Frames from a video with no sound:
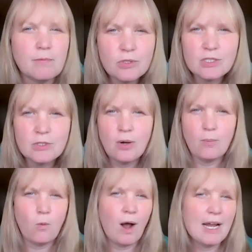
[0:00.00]
fuels you
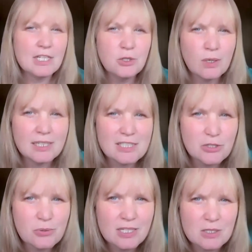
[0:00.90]
up? Why do you want to
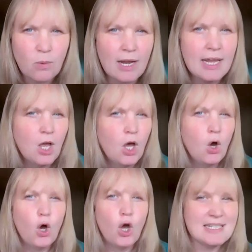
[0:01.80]
do this? Why
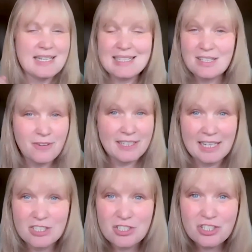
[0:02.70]
is it
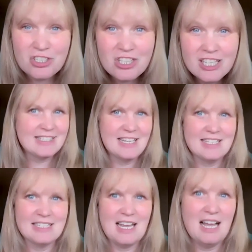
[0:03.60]
financial? Is
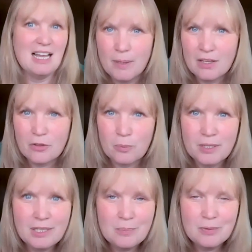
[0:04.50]
it helping other
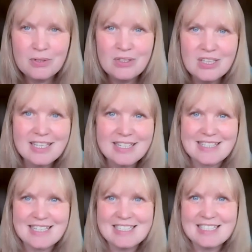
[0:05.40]
people?
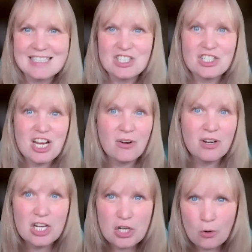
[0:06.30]
Is it
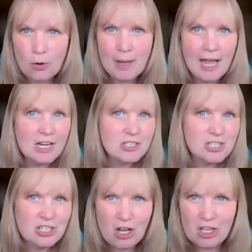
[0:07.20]
sharing your
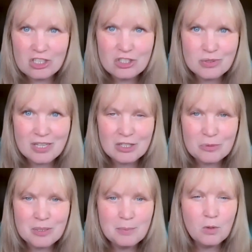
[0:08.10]
passion and knowledge with
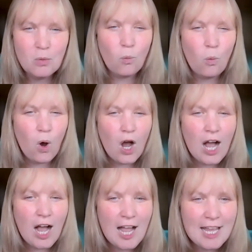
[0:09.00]
other people?
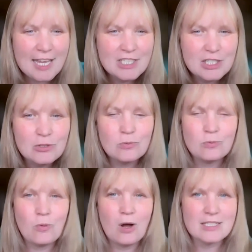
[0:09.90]
Why do
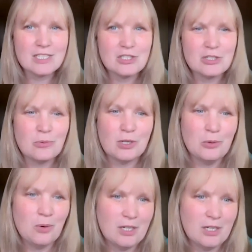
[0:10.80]
you want to do
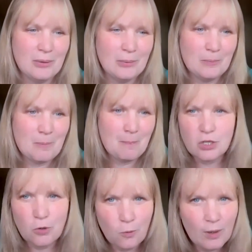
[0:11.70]
what you want to do?
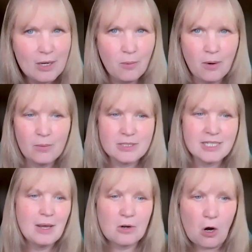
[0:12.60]
There's a great quote
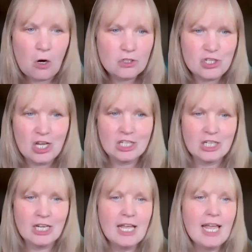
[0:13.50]
by Carl
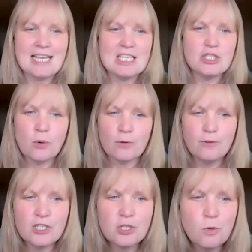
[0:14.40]
Jung, and it says,
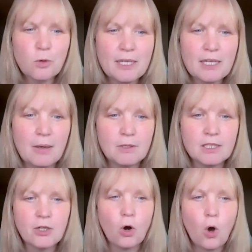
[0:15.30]
"Your vision will become
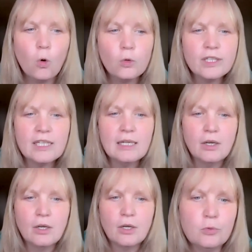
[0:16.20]
clear only
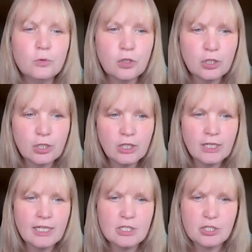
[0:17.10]
when you
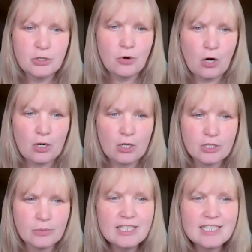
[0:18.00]
look into your heart.
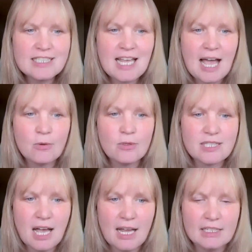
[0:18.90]
Who looks
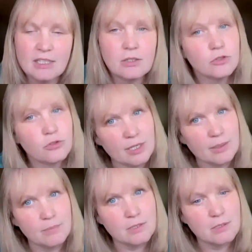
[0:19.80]
outside
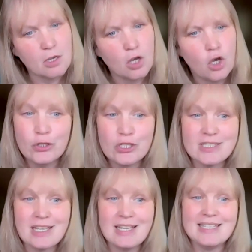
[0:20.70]
dreams. Who
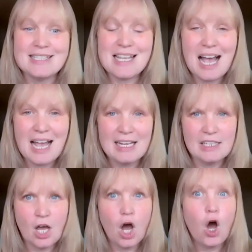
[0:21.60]
looks
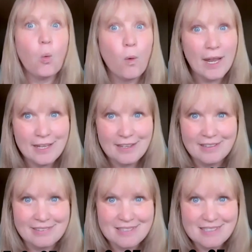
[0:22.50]
inside
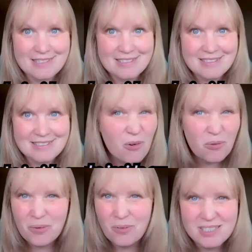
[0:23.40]
awakens." Isn't that
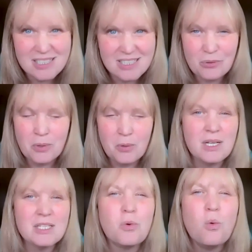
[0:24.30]
what we want to do? We
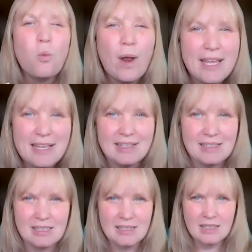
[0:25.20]
want to
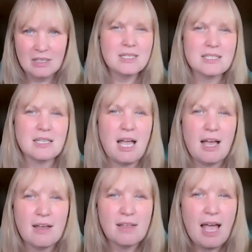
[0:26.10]
awaken. We want to
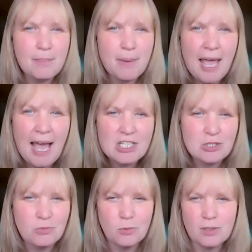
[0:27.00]
have that
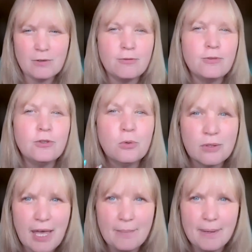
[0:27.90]
passion. We want to
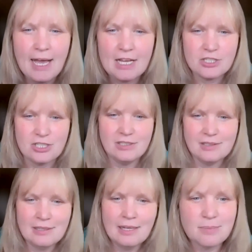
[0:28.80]
fuel that
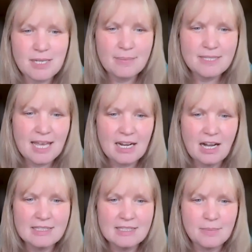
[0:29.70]
passion. So sometimes that
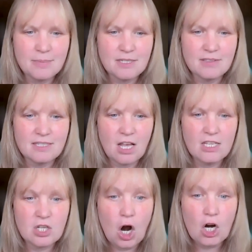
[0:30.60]
concept is
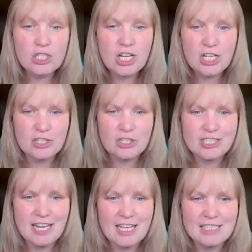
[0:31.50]
hard to
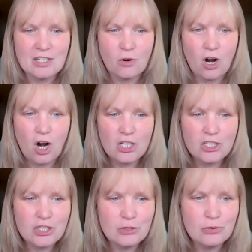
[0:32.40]
understand or
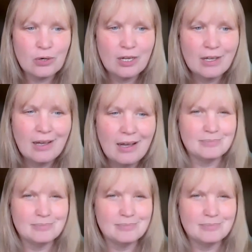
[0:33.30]
hard to